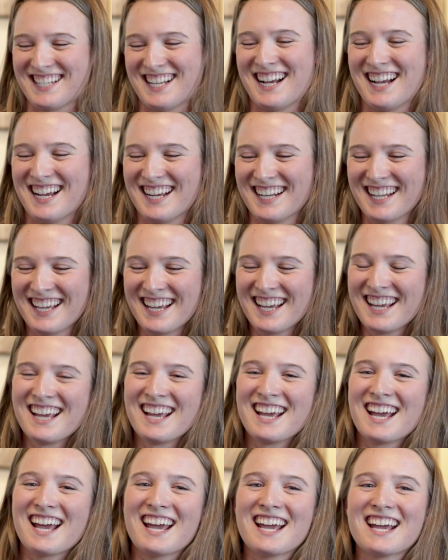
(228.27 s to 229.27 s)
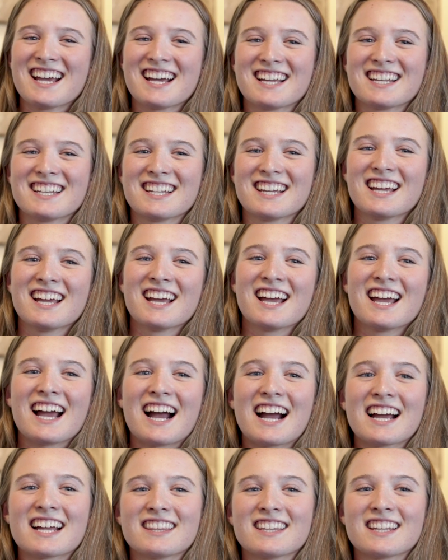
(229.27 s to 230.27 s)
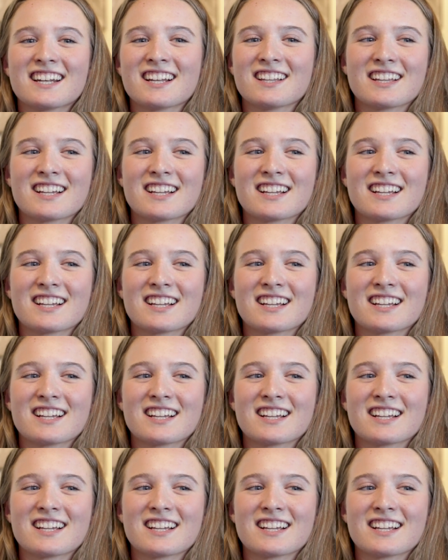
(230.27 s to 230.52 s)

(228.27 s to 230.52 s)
side, and then it,